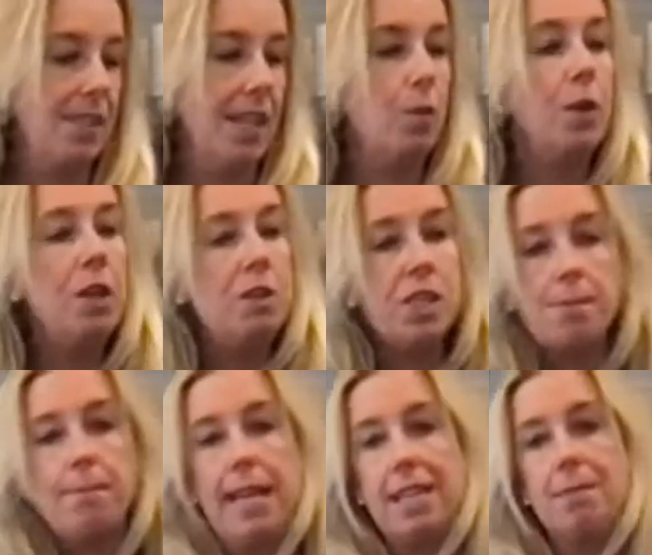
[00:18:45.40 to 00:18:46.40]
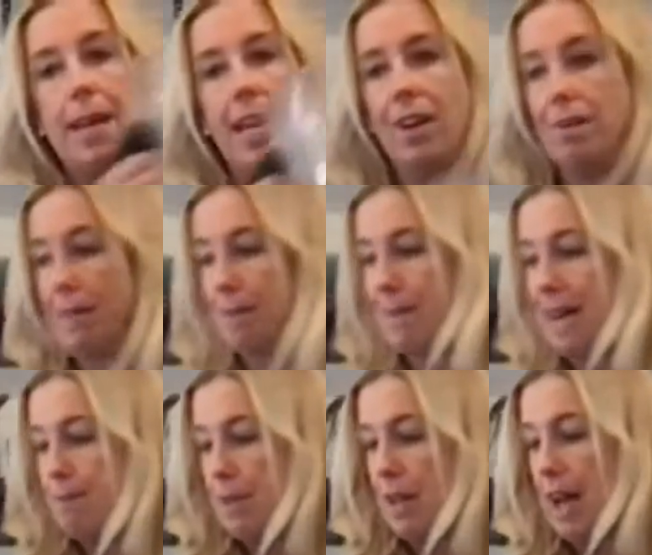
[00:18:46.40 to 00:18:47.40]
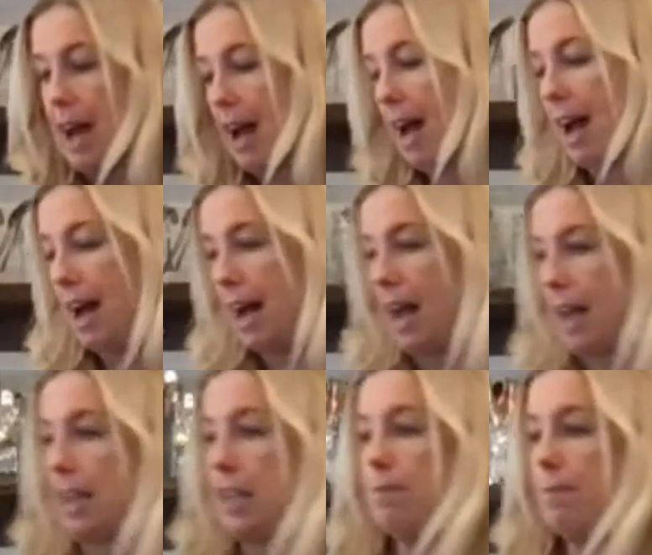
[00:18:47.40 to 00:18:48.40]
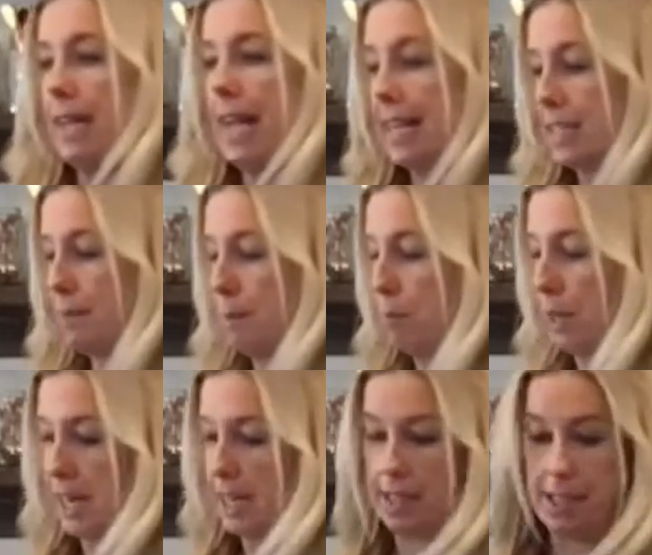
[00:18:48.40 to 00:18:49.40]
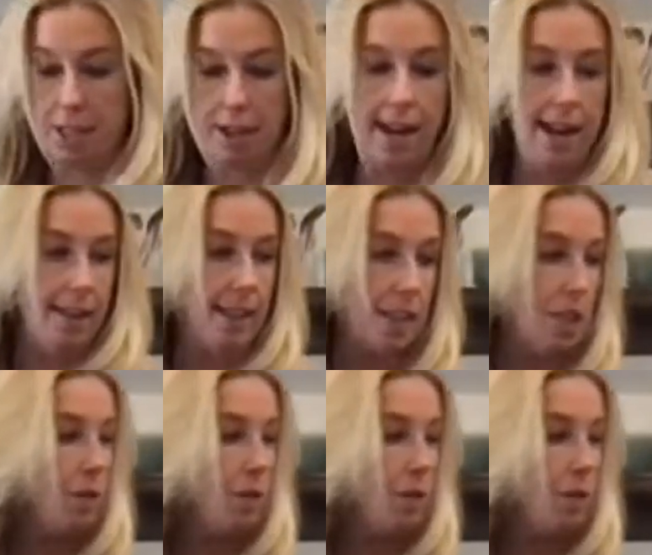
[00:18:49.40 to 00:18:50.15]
like, will you just make the mayo? I'm like, Mom, it has to be branded in your head. Like, you